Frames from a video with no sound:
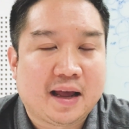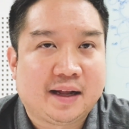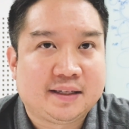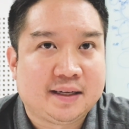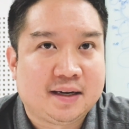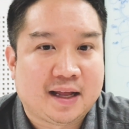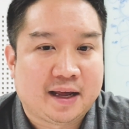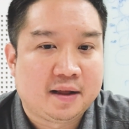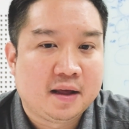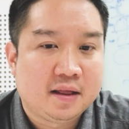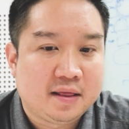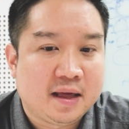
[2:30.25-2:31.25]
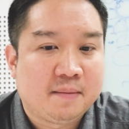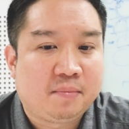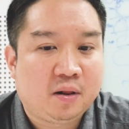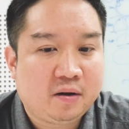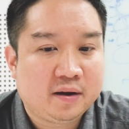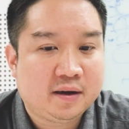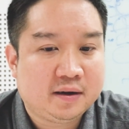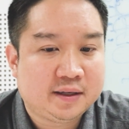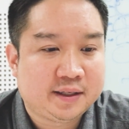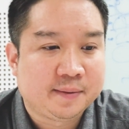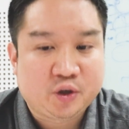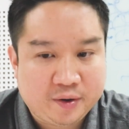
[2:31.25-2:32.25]
as in like the
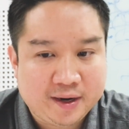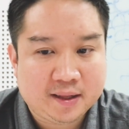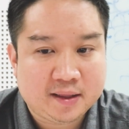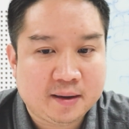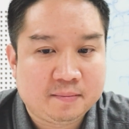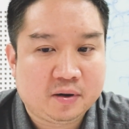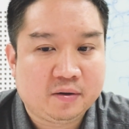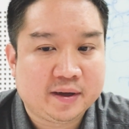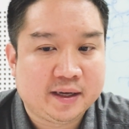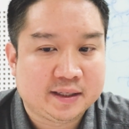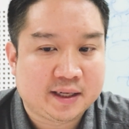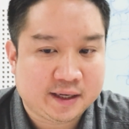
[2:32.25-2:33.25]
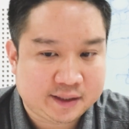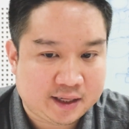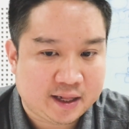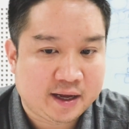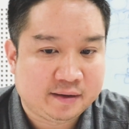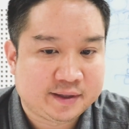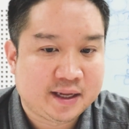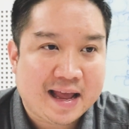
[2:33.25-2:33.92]
employers treat the employees like slaves